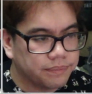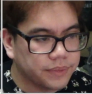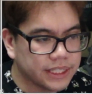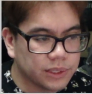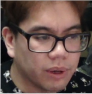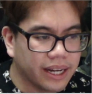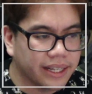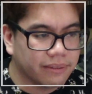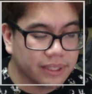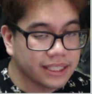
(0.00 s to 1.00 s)
this is why
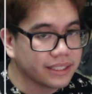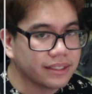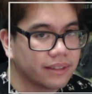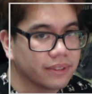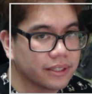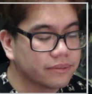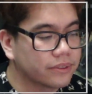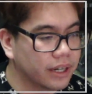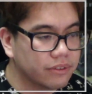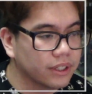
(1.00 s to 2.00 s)
I'm gonna
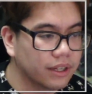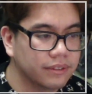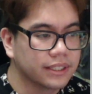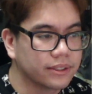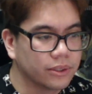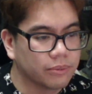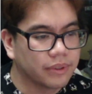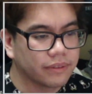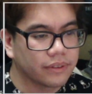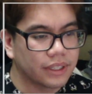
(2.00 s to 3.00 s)
forever love this group.
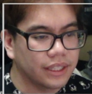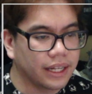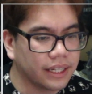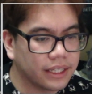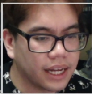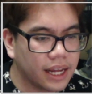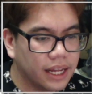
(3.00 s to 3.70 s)
Like,